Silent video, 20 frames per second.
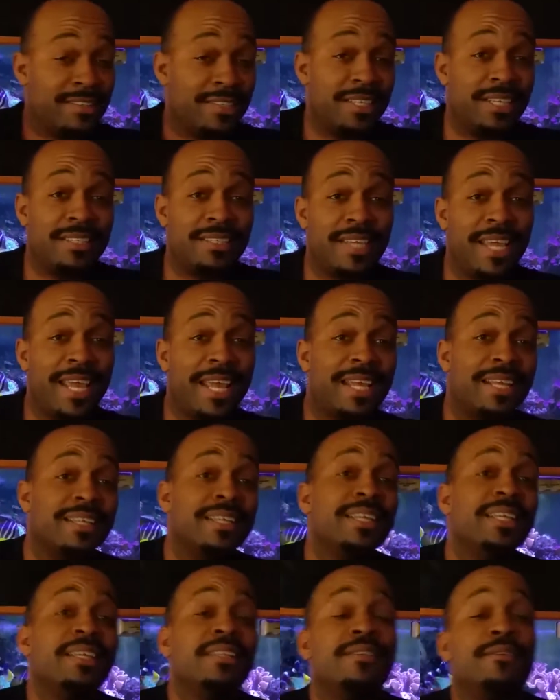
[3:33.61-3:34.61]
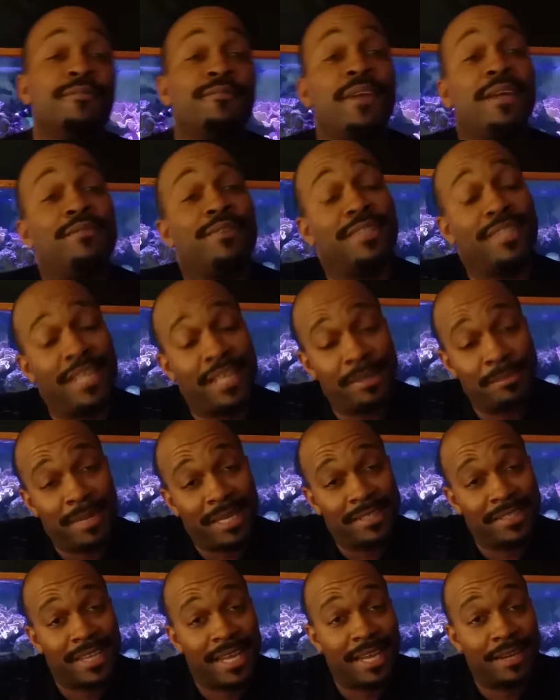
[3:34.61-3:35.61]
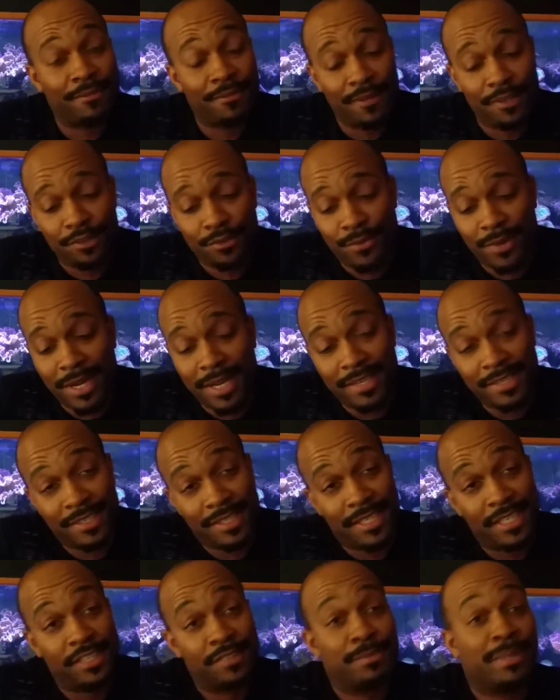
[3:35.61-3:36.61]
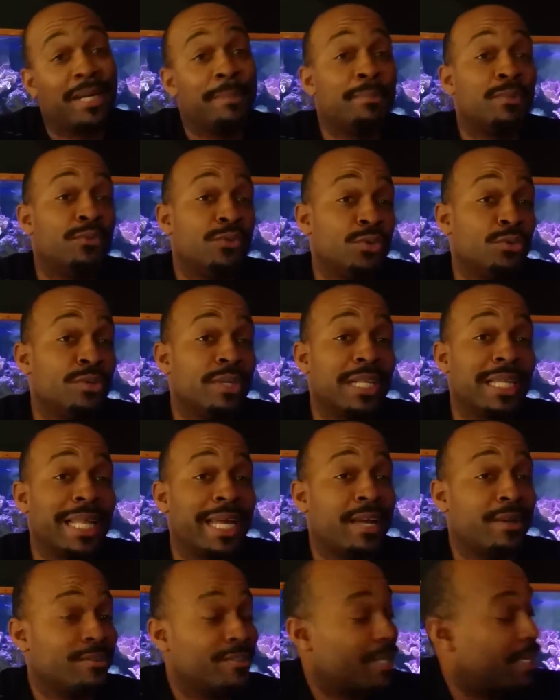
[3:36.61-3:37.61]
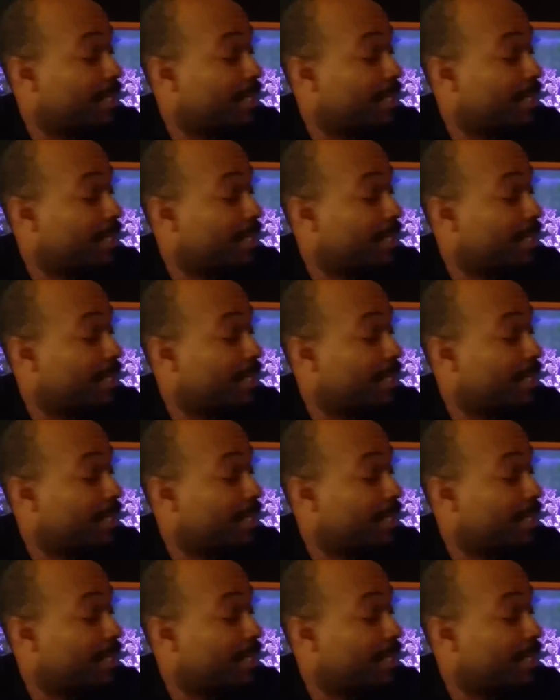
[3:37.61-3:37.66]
in the tank, the favorite thing in my tank, fish-wise, is my maroon clowns. I